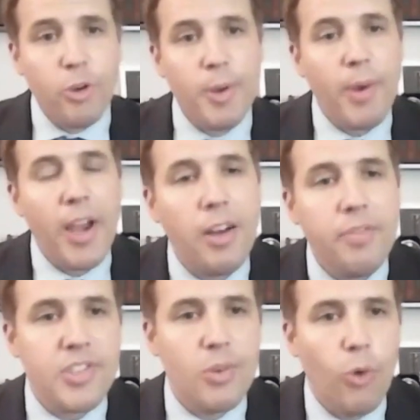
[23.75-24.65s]
I'm in my
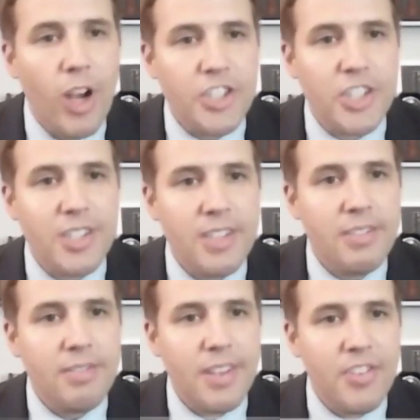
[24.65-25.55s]
office in
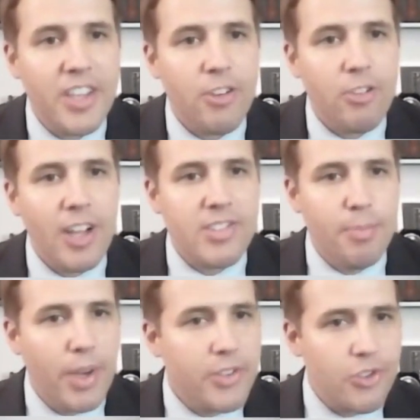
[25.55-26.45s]
Washington. If you hear lots of
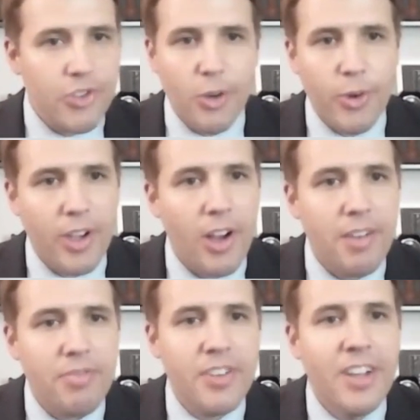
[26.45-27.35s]
buzzers going
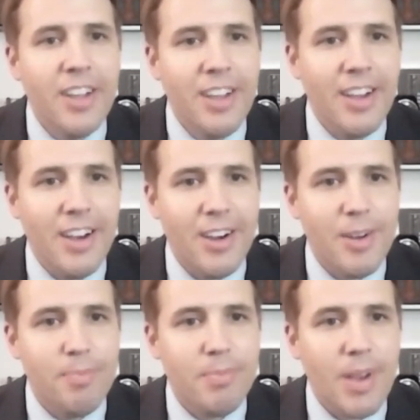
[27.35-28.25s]
off,
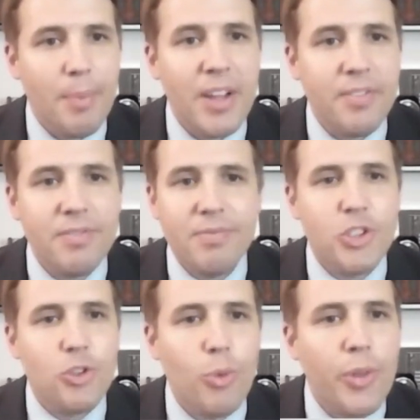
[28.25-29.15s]
I'm not
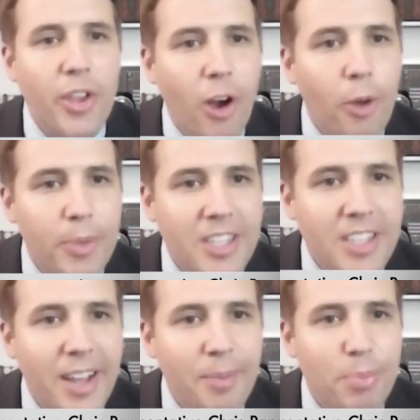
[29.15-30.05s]
sure what they all mean
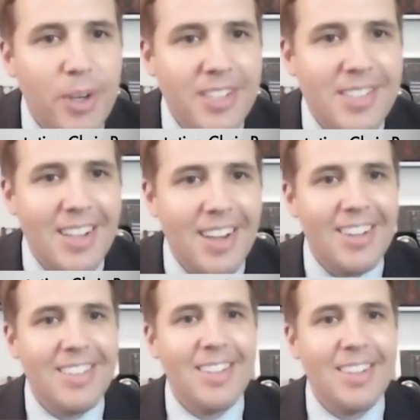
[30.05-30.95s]
yet, but
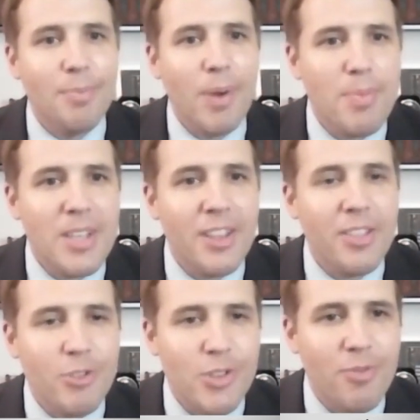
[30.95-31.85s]
it might mean that
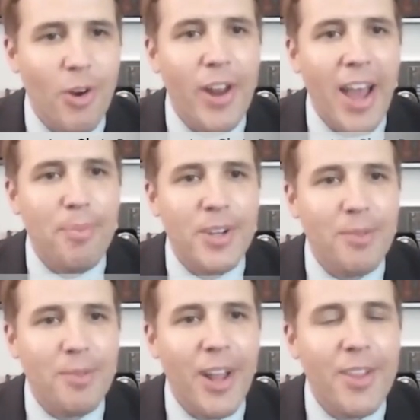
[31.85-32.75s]
there's a vote happening,
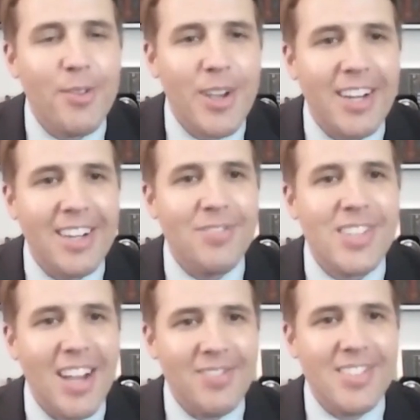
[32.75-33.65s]
but I think we got enough
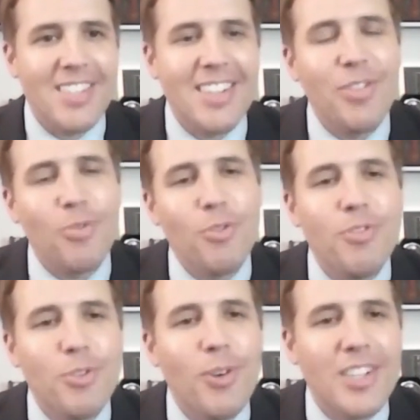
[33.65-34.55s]
time to get through a
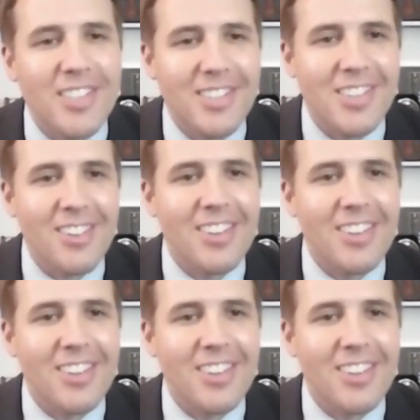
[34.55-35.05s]
few questions here.